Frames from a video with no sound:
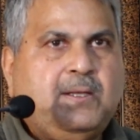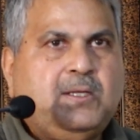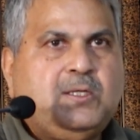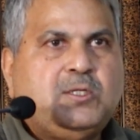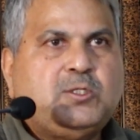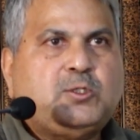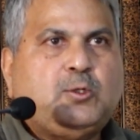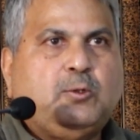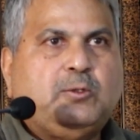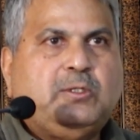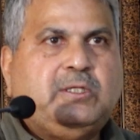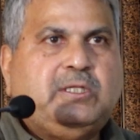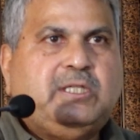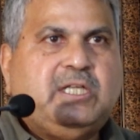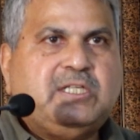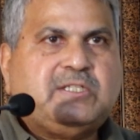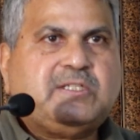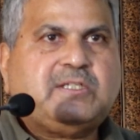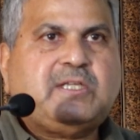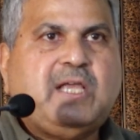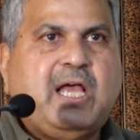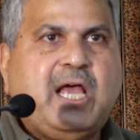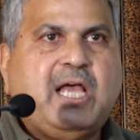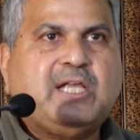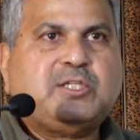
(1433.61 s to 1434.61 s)
So
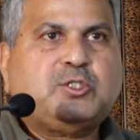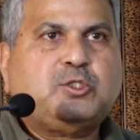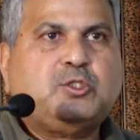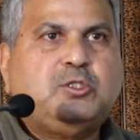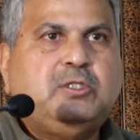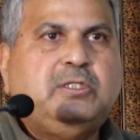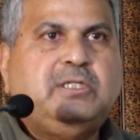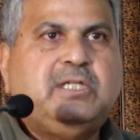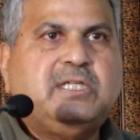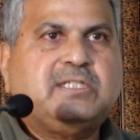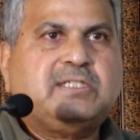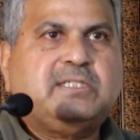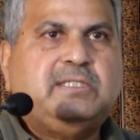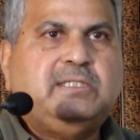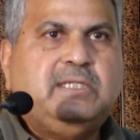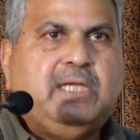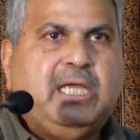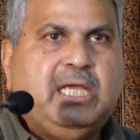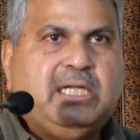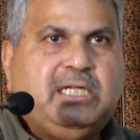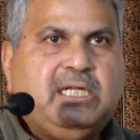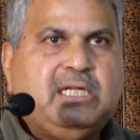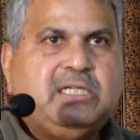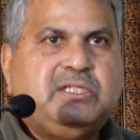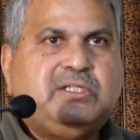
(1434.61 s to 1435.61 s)
this
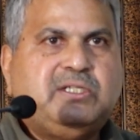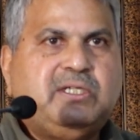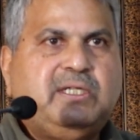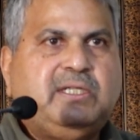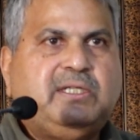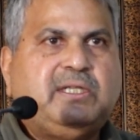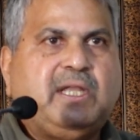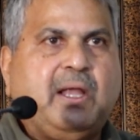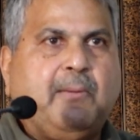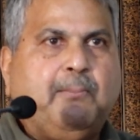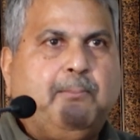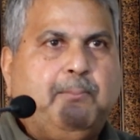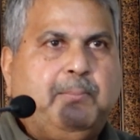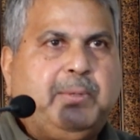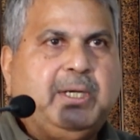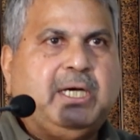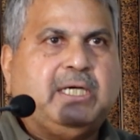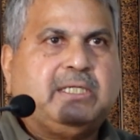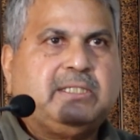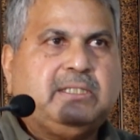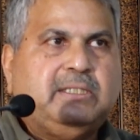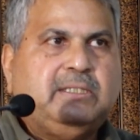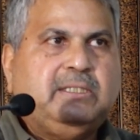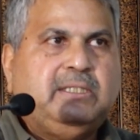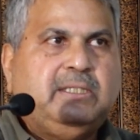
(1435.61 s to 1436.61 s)
energy
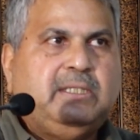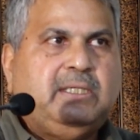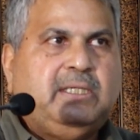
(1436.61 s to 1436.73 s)
number